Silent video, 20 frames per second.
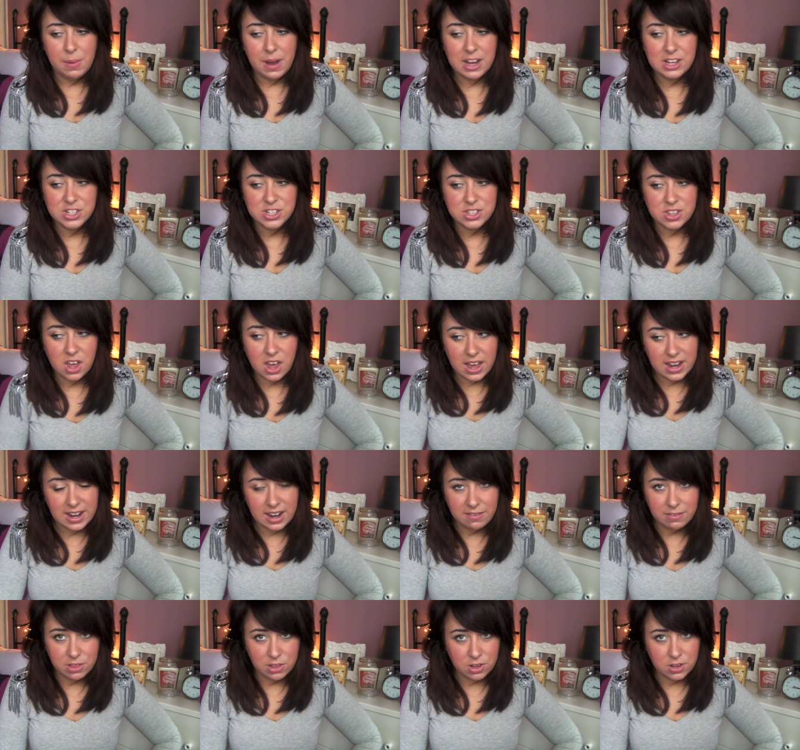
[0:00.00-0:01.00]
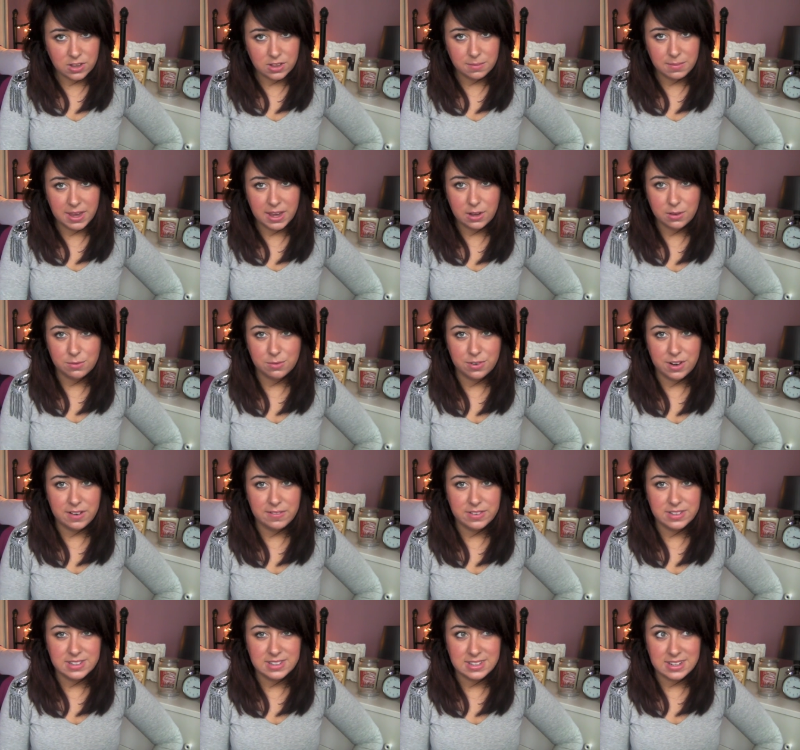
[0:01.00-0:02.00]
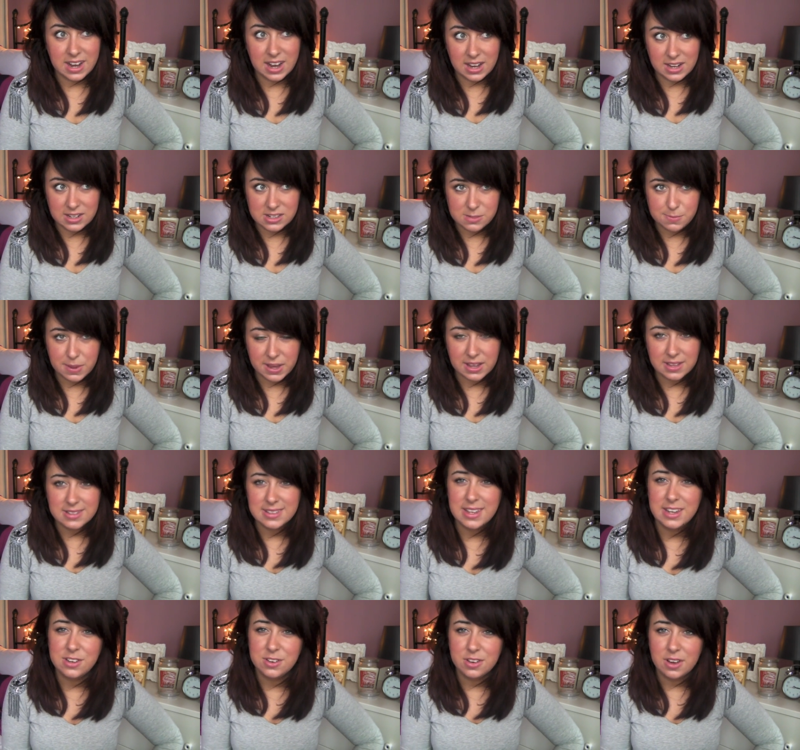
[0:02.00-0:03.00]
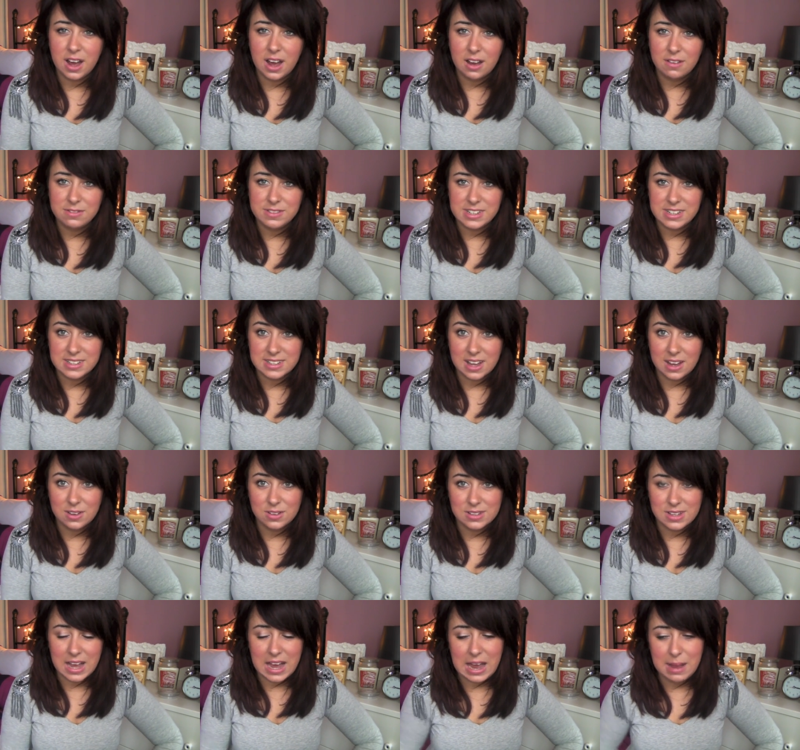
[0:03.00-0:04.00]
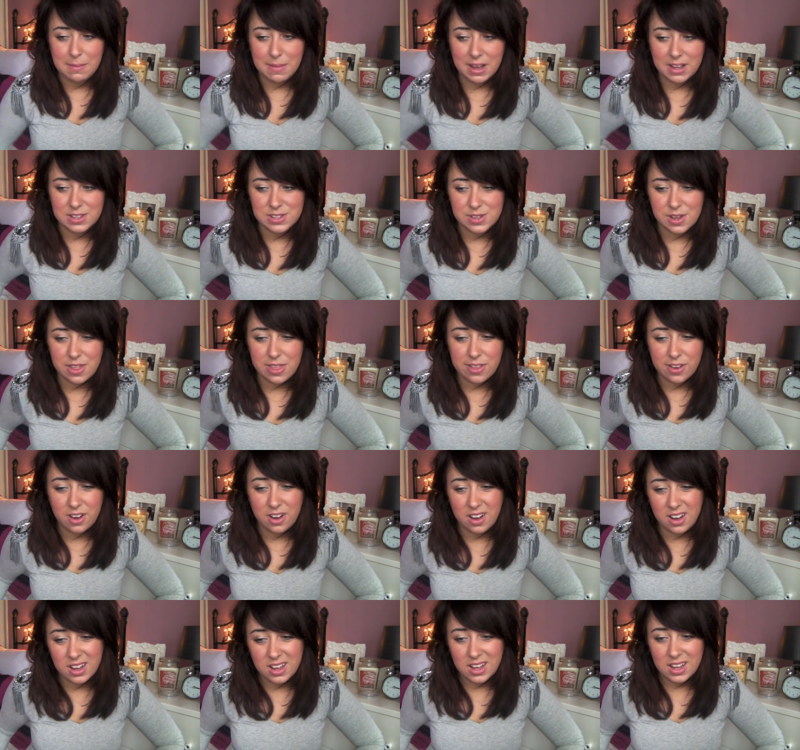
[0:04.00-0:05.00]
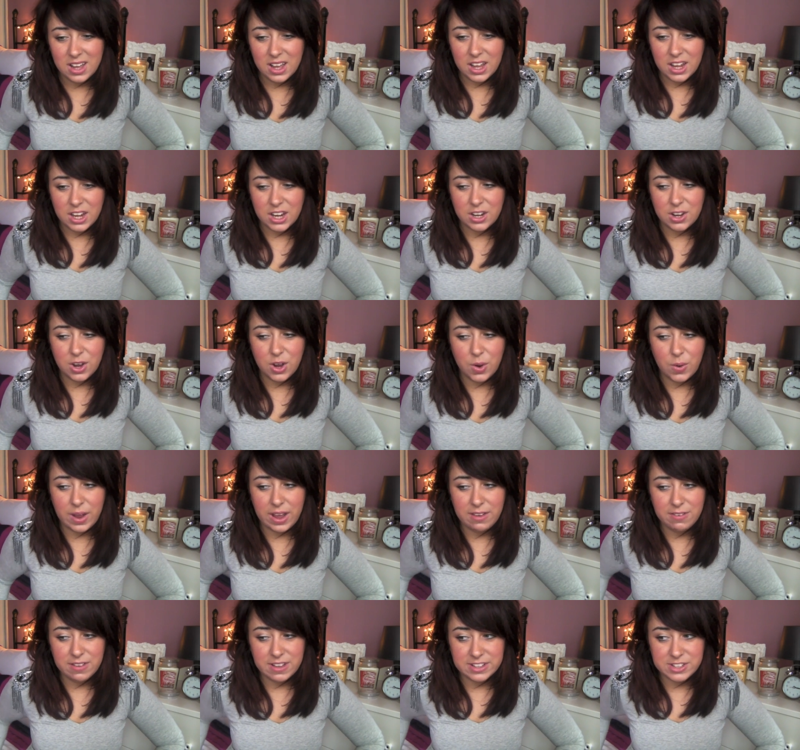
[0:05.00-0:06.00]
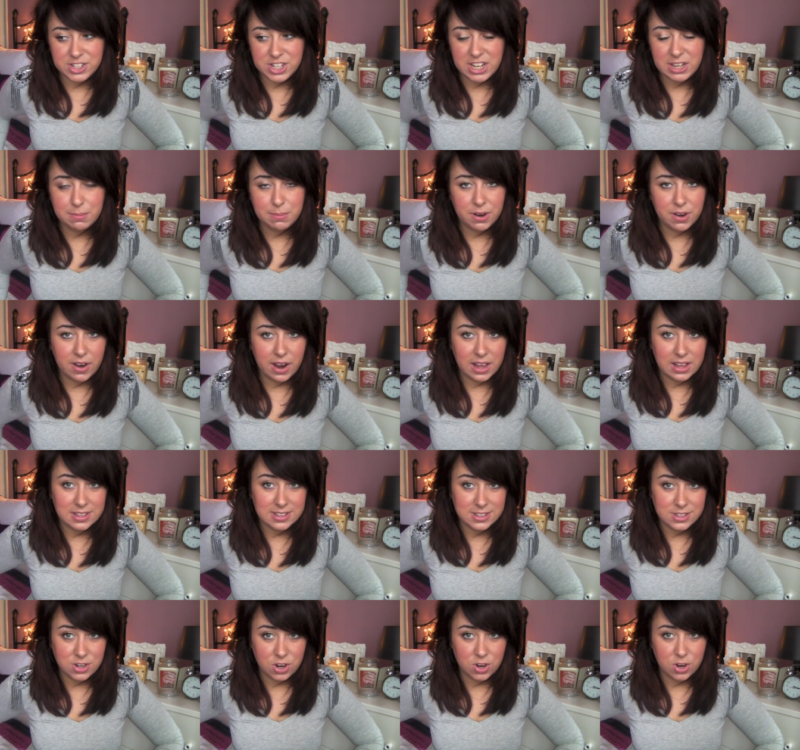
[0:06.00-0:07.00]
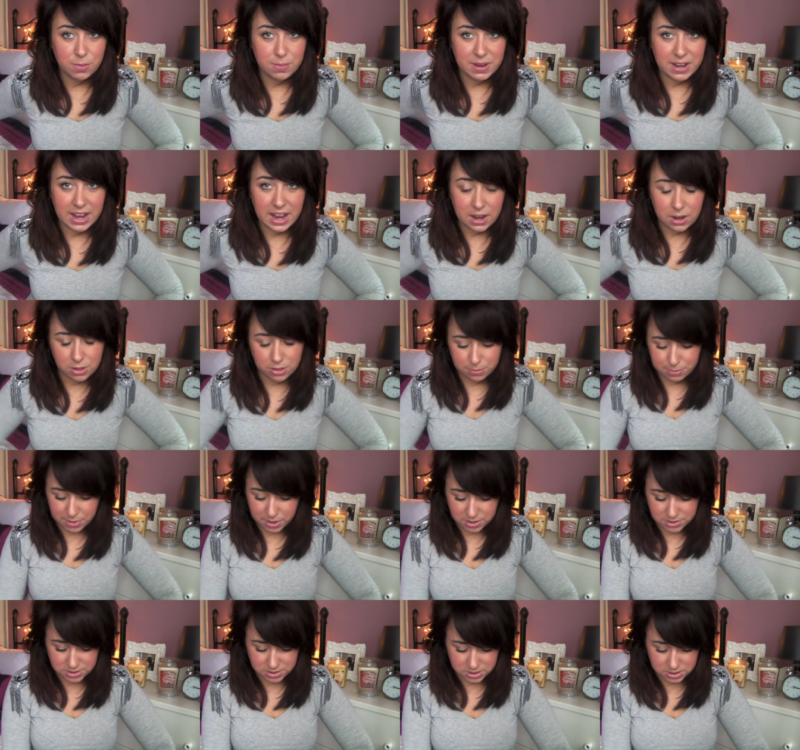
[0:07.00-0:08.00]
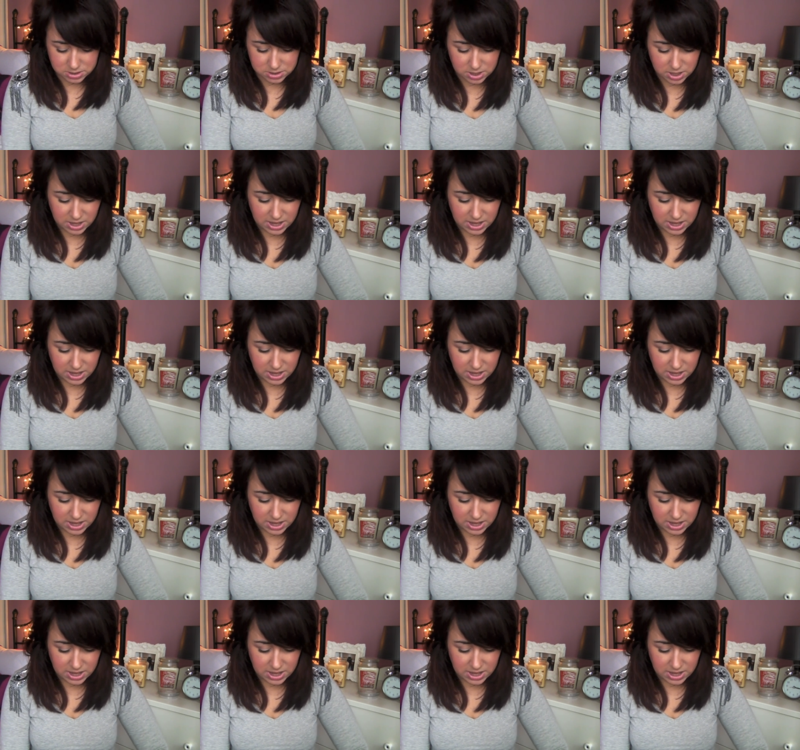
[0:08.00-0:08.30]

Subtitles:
But I just thought I'd have a look at the Makeup Forever stand, because they do have discounts at IMATS, so I thought, you know, if it's cheaper, I'll stock up and get another bottle.